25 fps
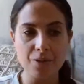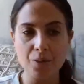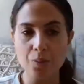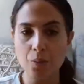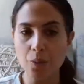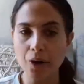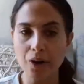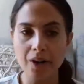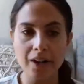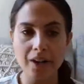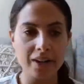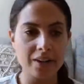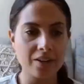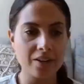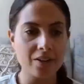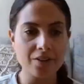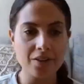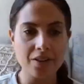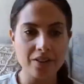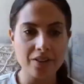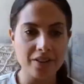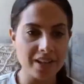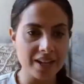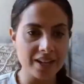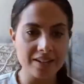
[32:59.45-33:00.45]
with work and all
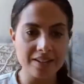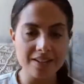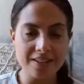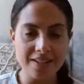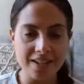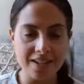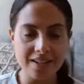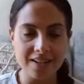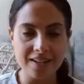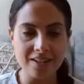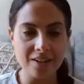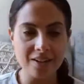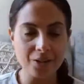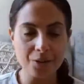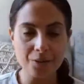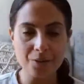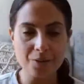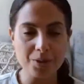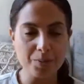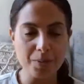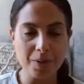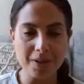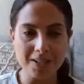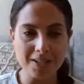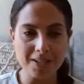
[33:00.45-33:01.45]
the
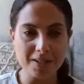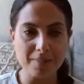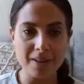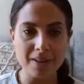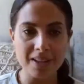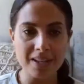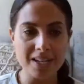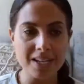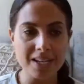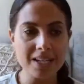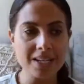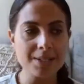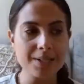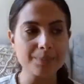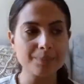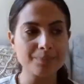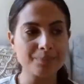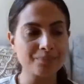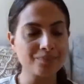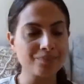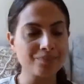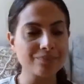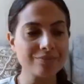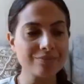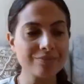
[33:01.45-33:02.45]
responsibilities,
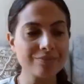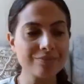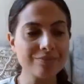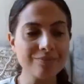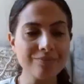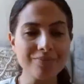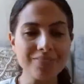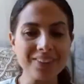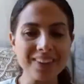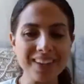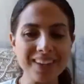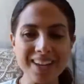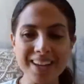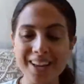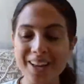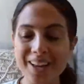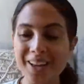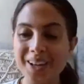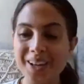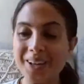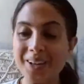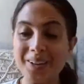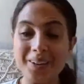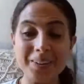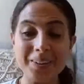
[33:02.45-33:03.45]

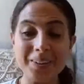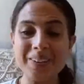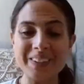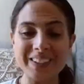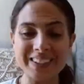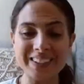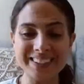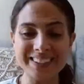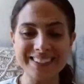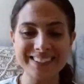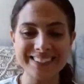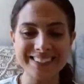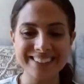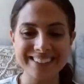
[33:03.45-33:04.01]
or